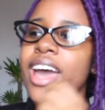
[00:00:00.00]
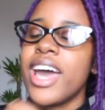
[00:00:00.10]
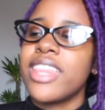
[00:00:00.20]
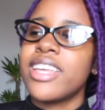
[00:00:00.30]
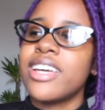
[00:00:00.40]

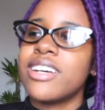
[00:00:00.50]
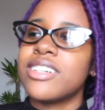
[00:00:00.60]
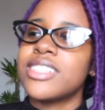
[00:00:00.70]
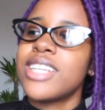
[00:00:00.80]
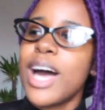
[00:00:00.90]
And then
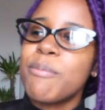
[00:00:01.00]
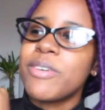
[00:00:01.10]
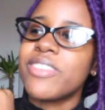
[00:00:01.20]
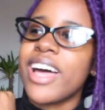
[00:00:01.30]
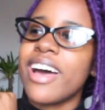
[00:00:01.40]
on top
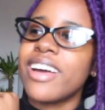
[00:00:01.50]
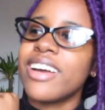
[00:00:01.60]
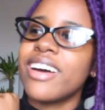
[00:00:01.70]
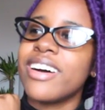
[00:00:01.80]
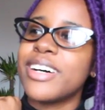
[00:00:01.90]
of
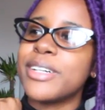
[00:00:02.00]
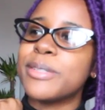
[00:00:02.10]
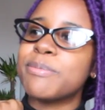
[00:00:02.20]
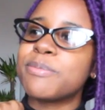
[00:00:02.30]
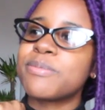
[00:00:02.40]
that,
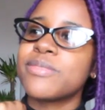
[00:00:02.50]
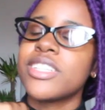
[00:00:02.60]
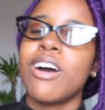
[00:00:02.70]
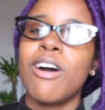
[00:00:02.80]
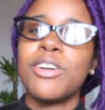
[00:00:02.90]
um,
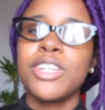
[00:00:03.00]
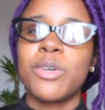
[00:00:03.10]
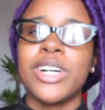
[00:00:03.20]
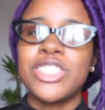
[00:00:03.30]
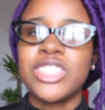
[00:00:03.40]
all the
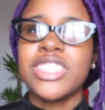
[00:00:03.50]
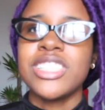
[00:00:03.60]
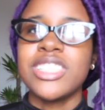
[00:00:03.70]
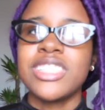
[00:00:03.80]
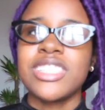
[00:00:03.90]

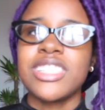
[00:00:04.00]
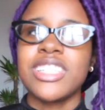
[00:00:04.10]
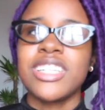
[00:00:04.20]
questions